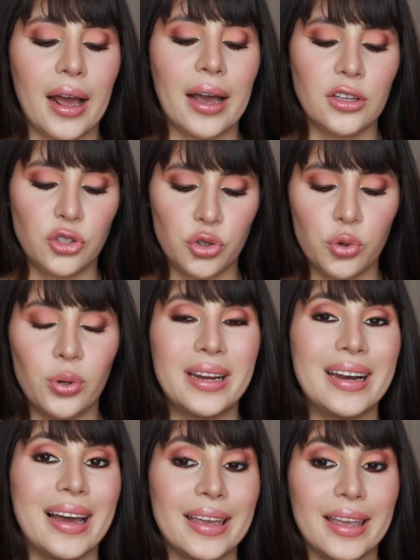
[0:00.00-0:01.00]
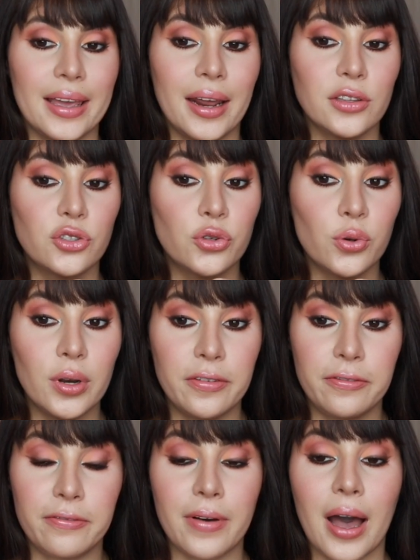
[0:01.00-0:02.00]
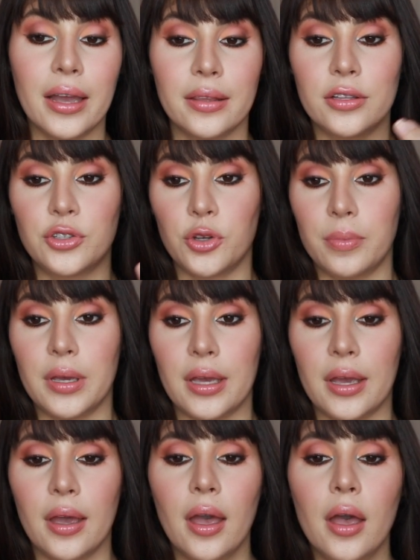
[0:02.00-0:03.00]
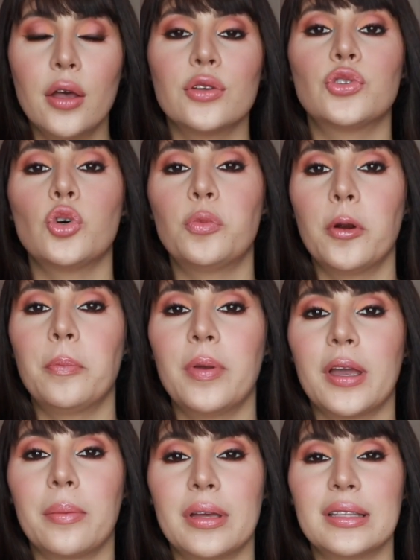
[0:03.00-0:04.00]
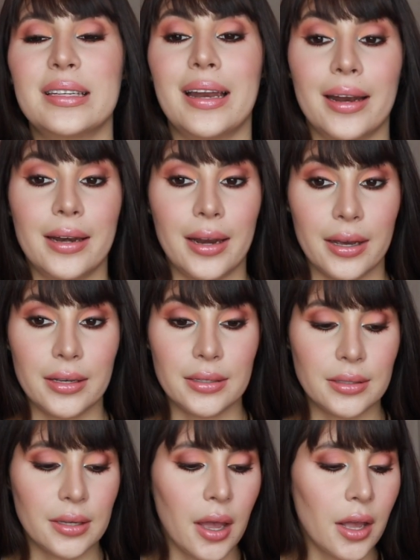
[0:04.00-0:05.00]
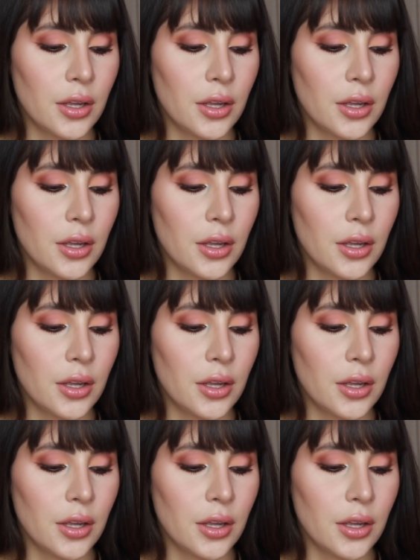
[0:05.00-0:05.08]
And I truly like it. I truly find it to be super pigmented and nice.